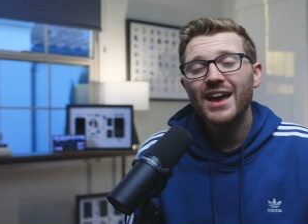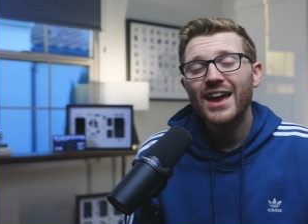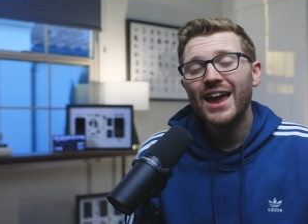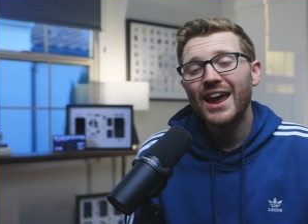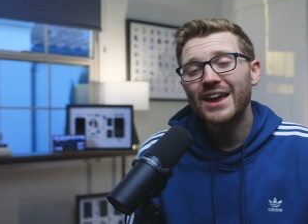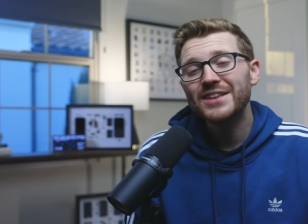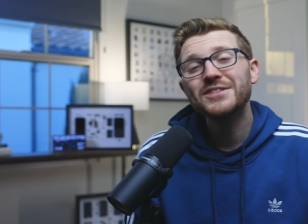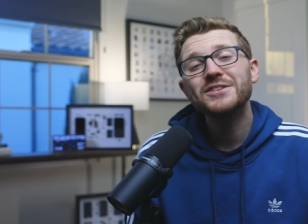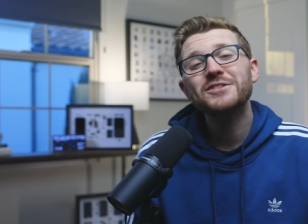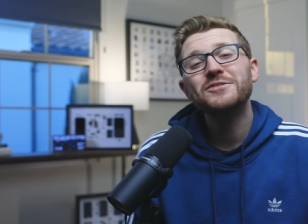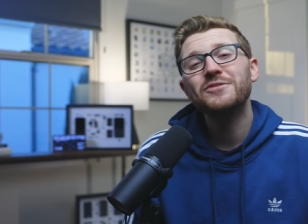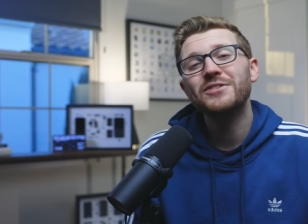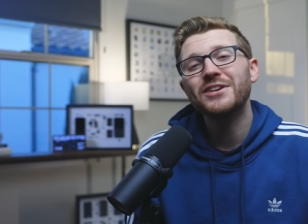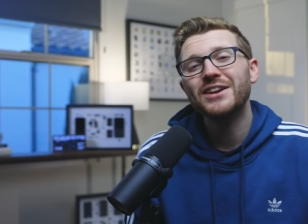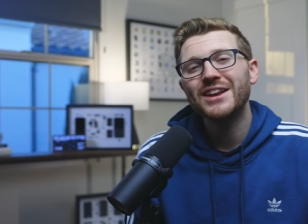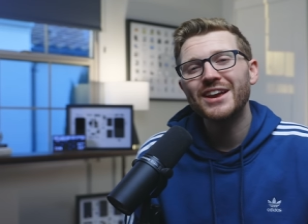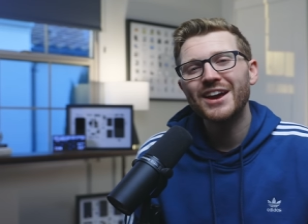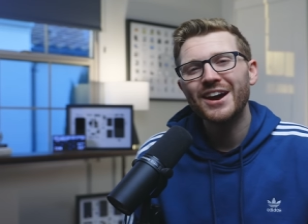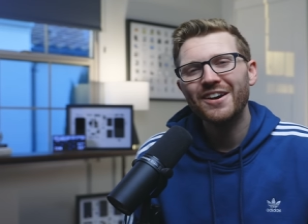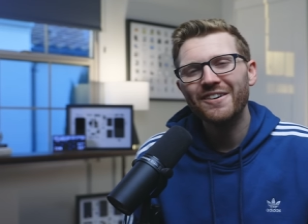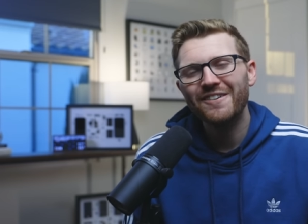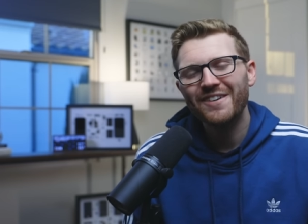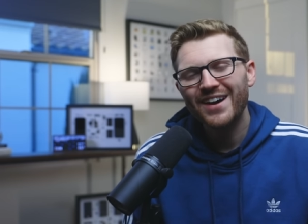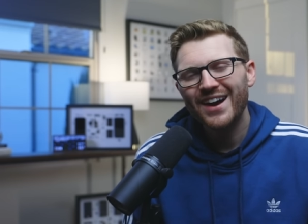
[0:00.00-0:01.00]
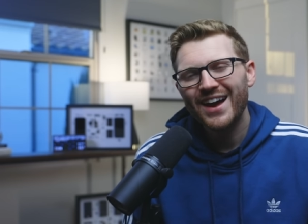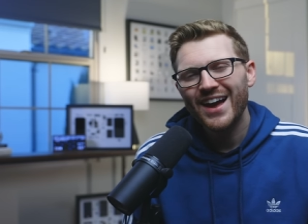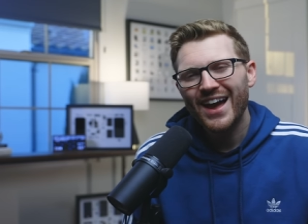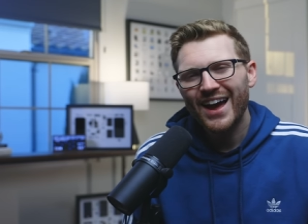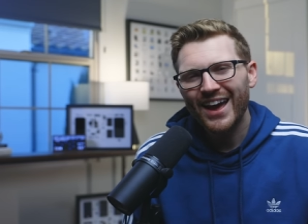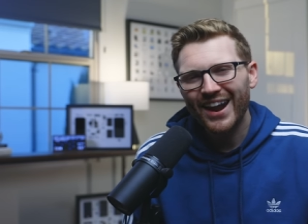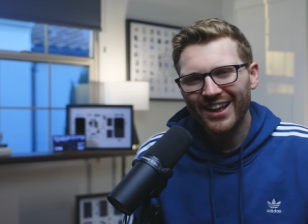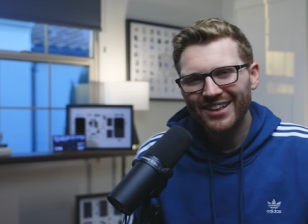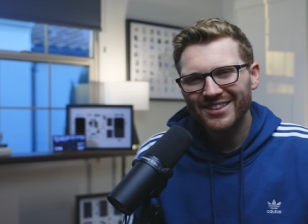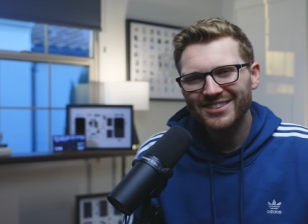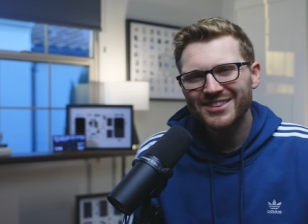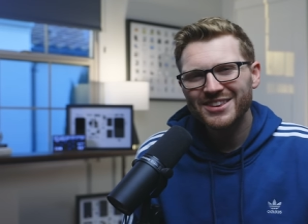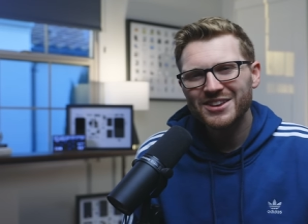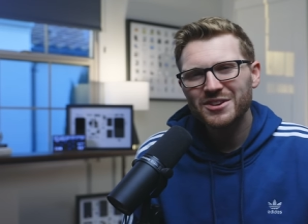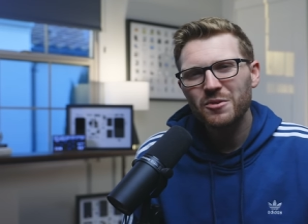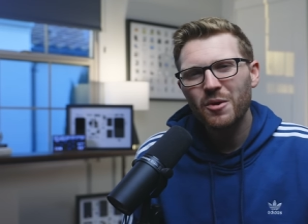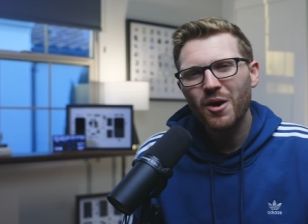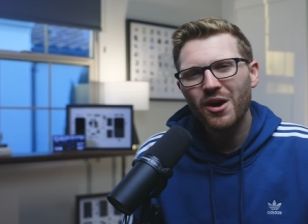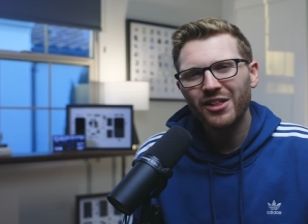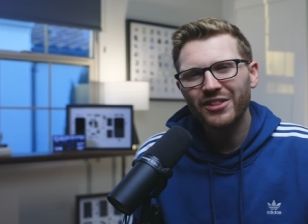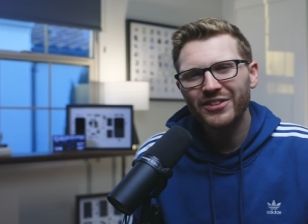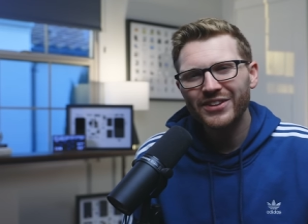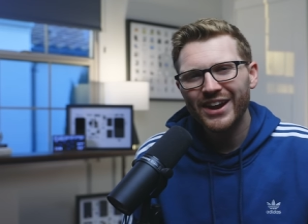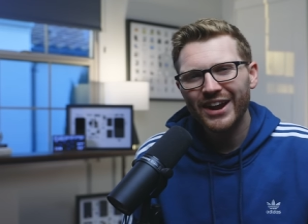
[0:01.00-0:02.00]
in this video, and I'll see you
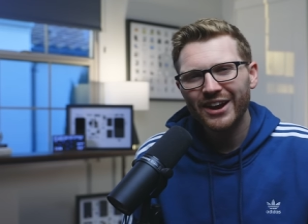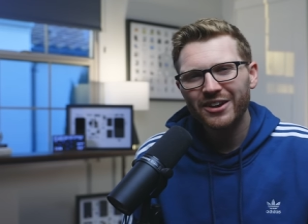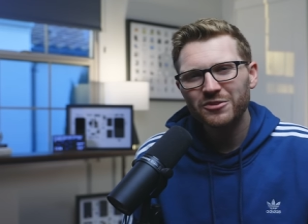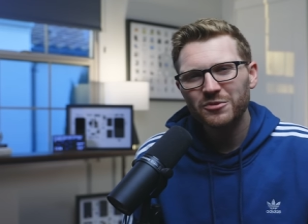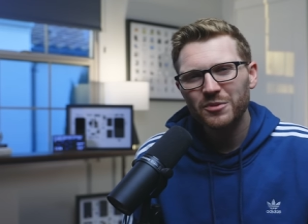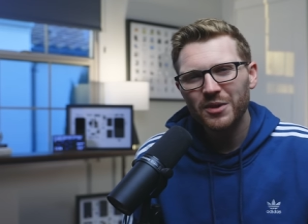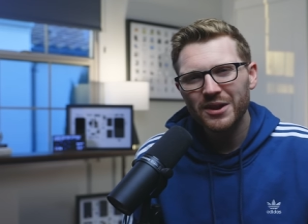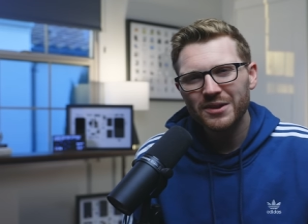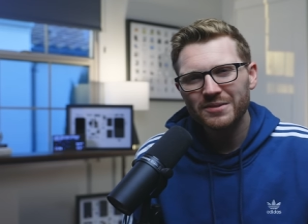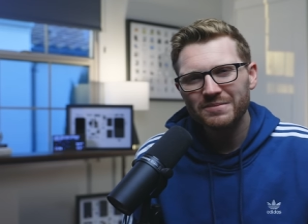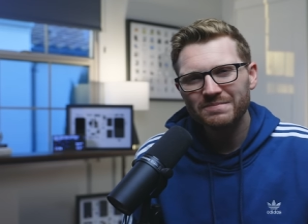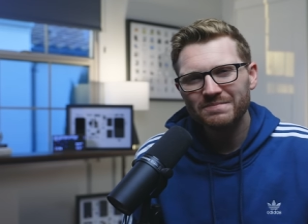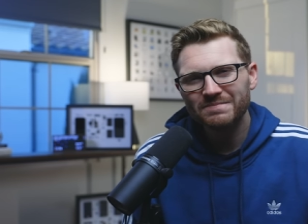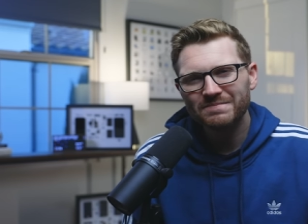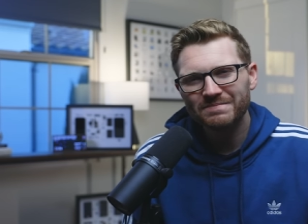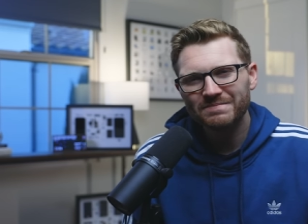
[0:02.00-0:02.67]
all in the next one.